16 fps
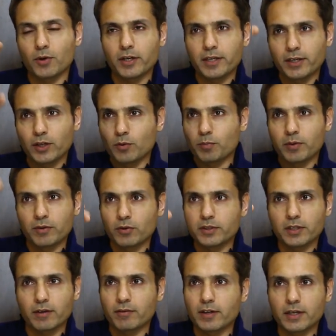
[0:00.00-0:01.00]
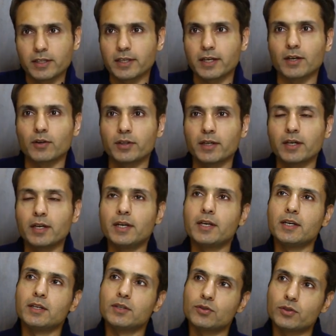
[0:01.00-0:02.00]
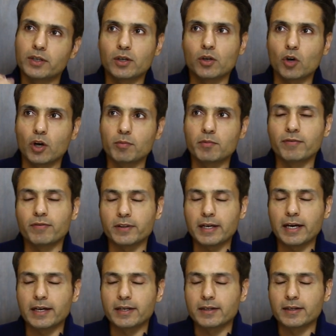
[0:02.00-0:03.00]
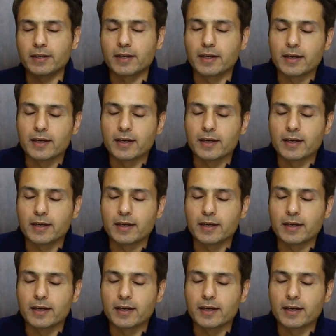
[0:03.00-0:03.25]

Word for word: body ke upar wo server nahi dikh raha So they called me for that.